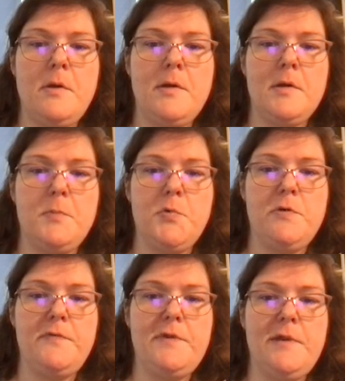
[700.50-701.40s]
can
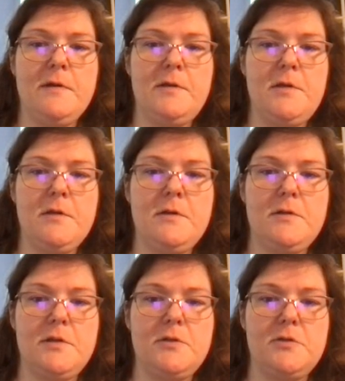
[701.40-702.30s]
move down here. It
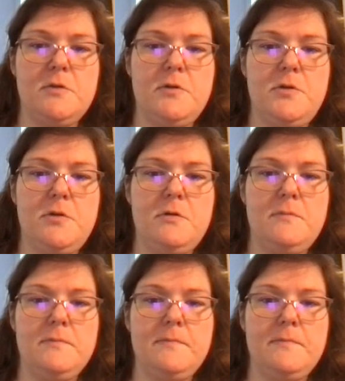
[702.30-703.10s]
looks so cute.